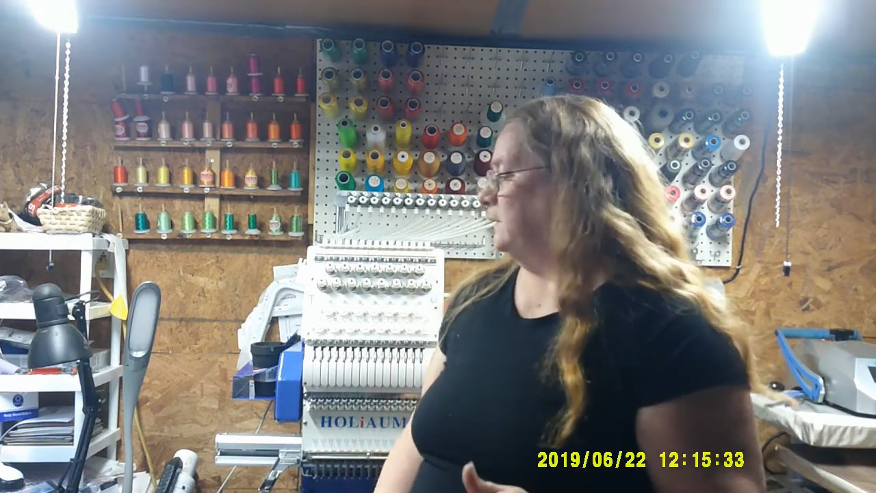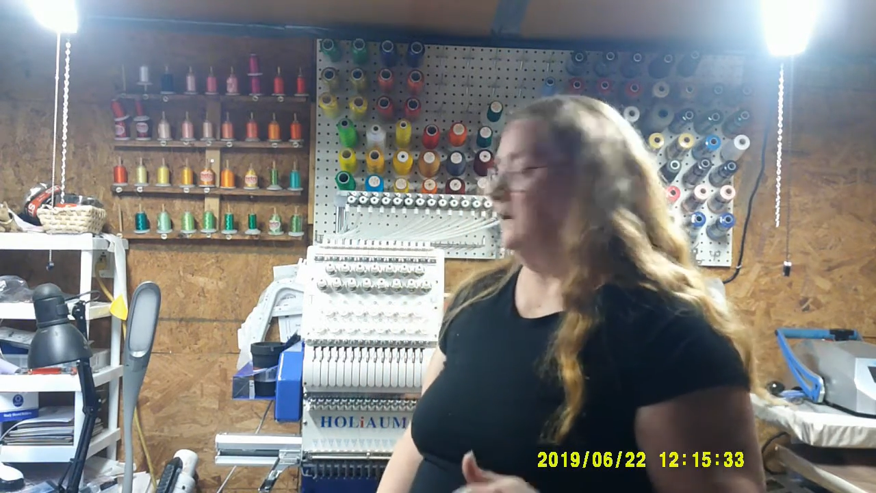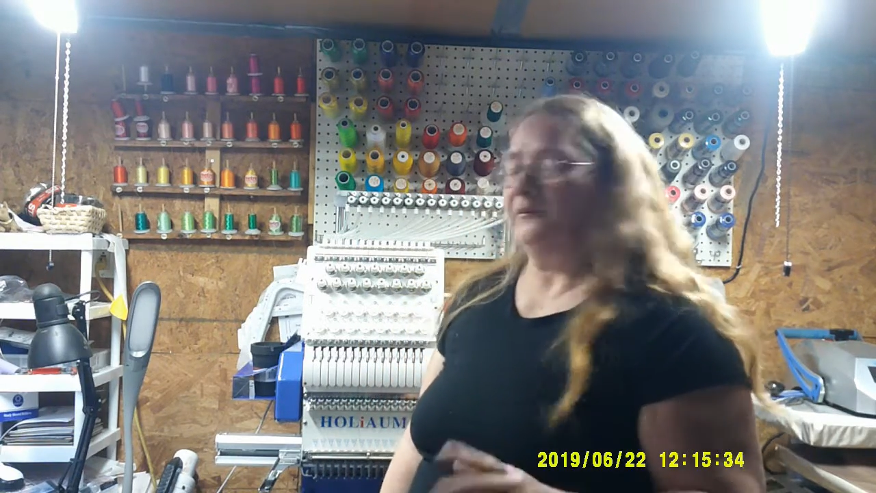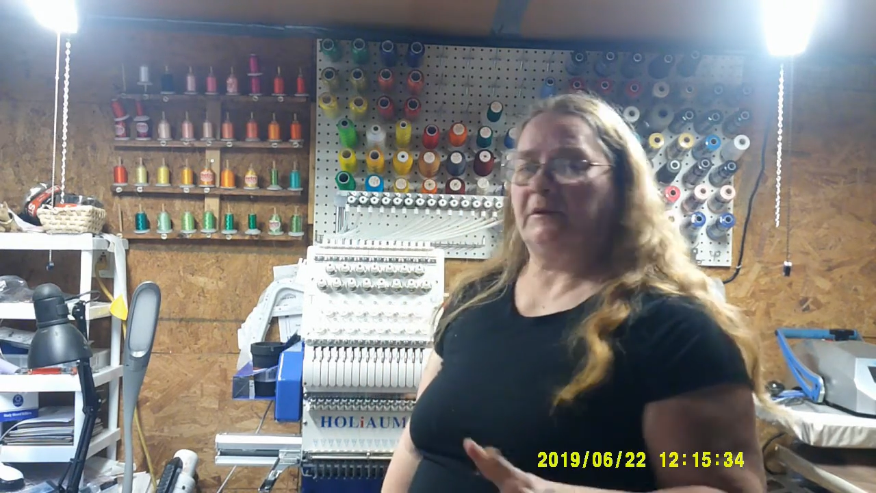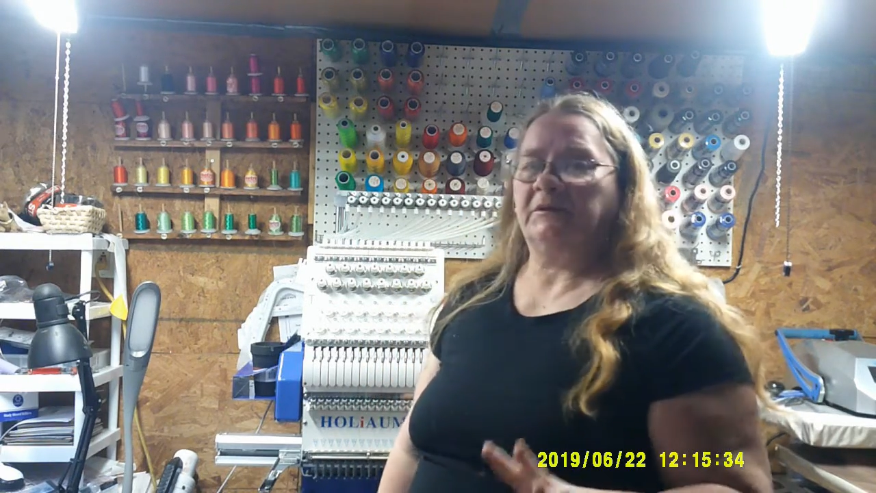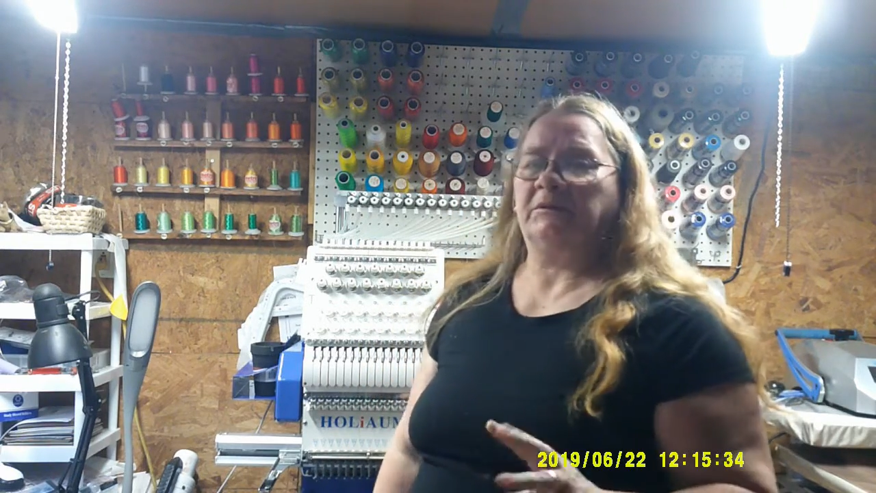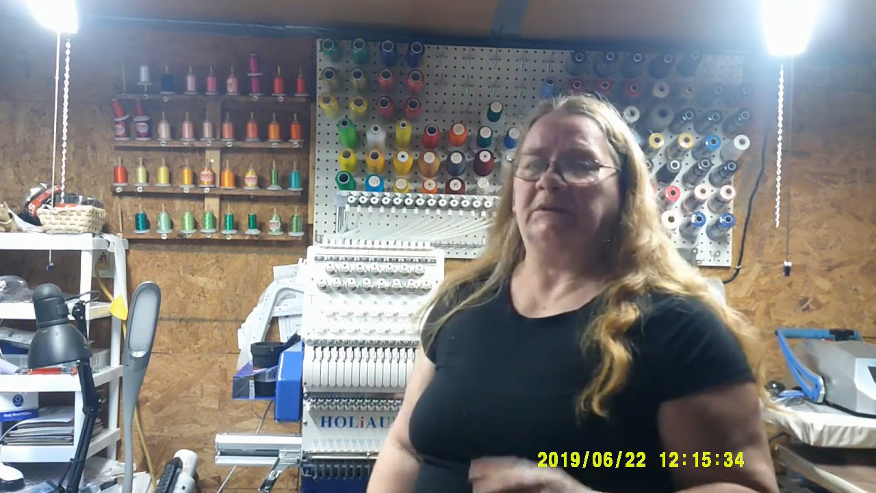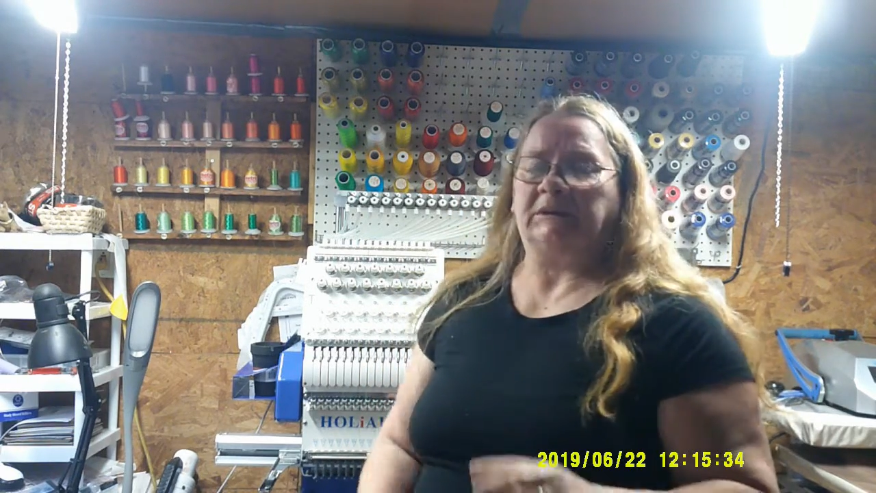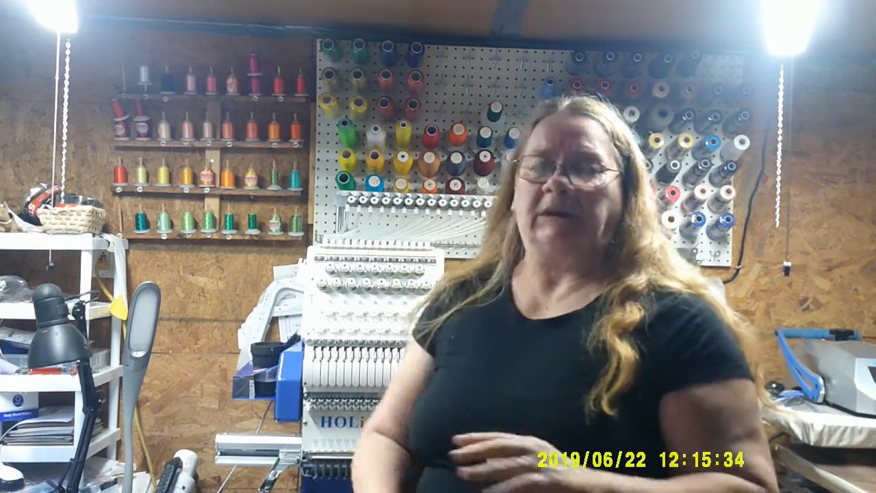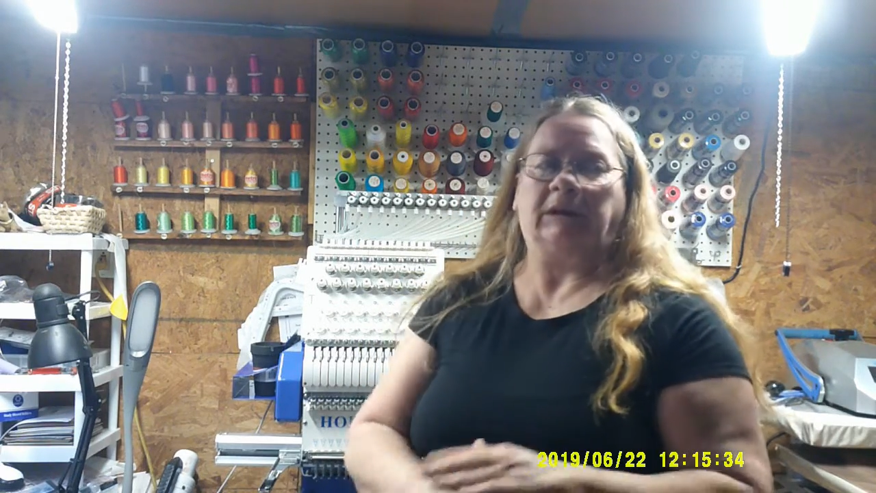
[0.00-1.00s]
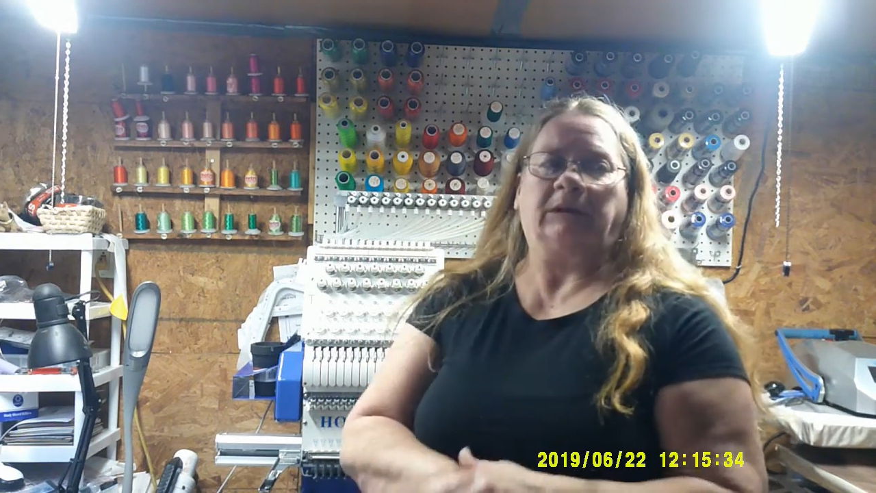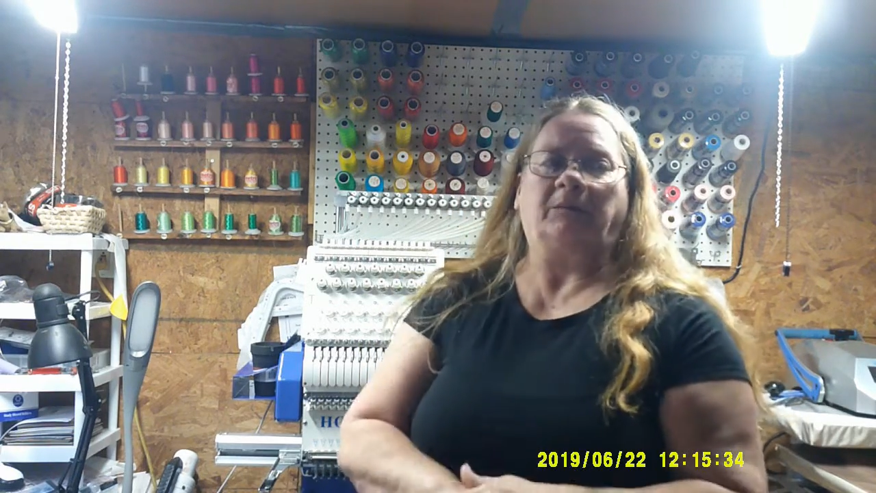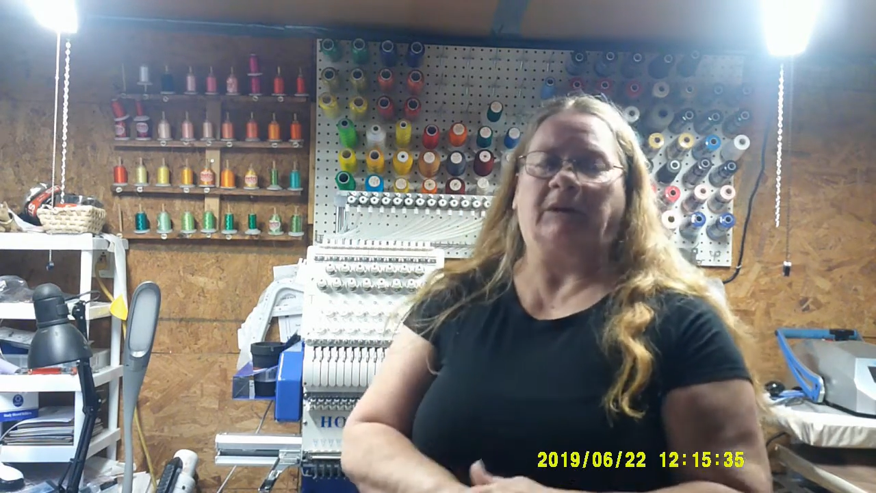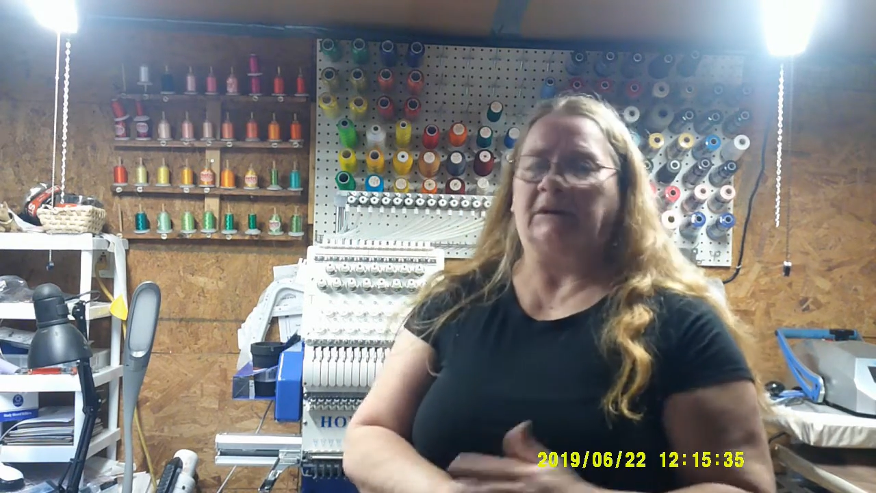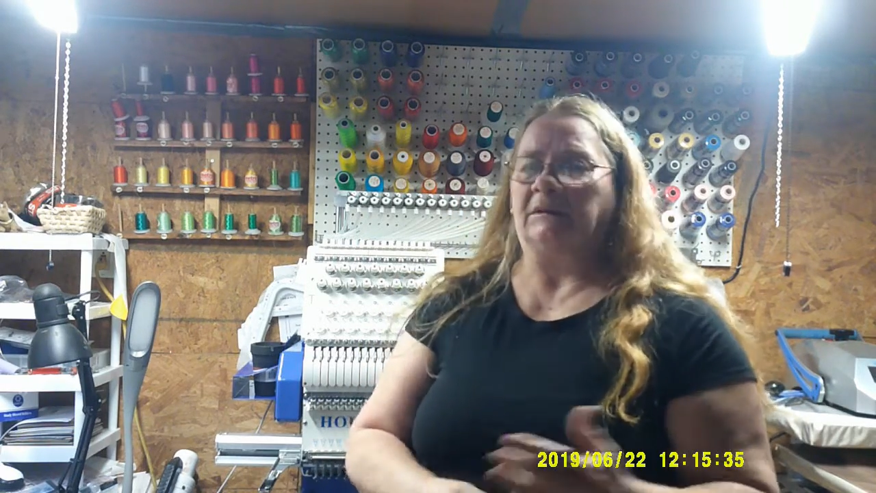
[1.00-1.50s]
Now first I want to tell you
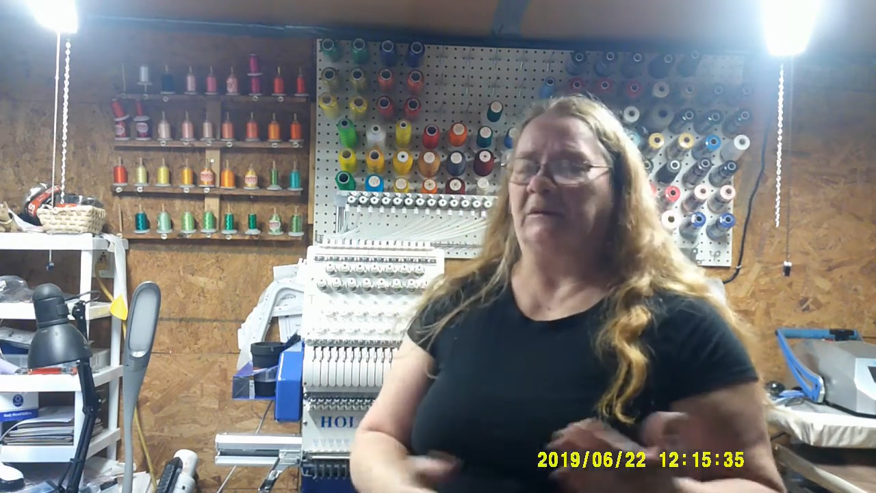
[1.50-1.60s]
when